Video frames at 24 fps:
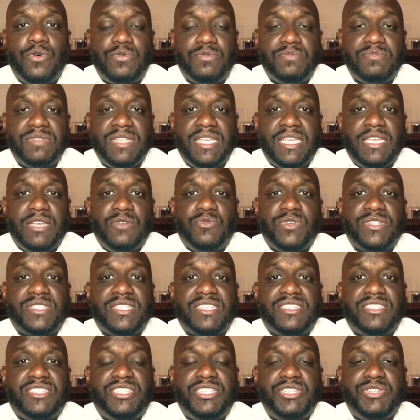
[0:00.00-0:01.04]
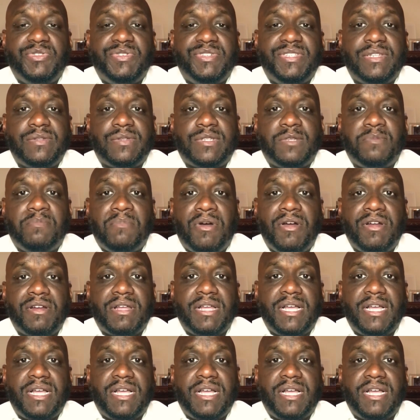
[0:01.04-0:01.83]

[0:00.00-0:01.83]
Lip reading: It was a series of smart